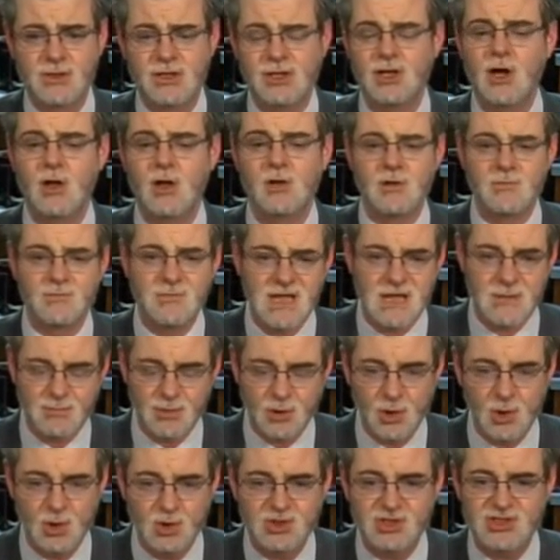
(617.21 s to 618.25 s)
You know, the
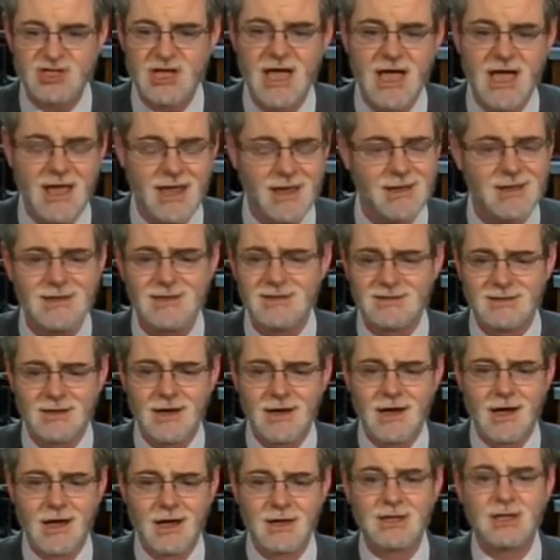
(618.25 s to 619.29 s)
people who say,
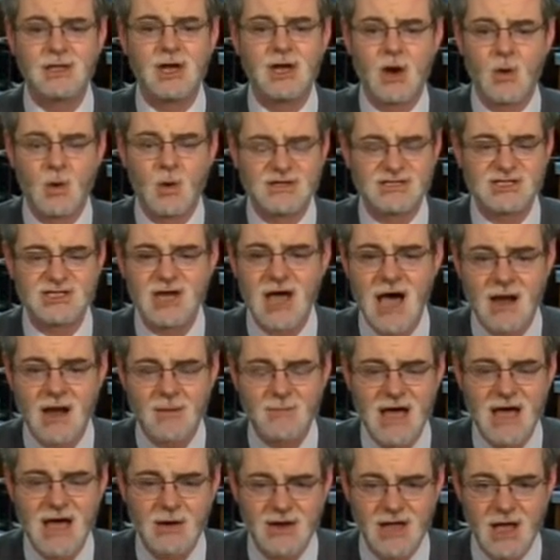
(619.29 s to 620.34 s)
it's not
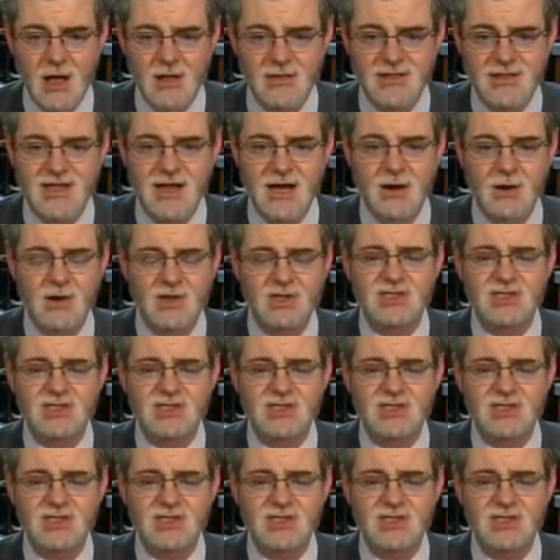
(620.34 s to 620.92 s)
about health care,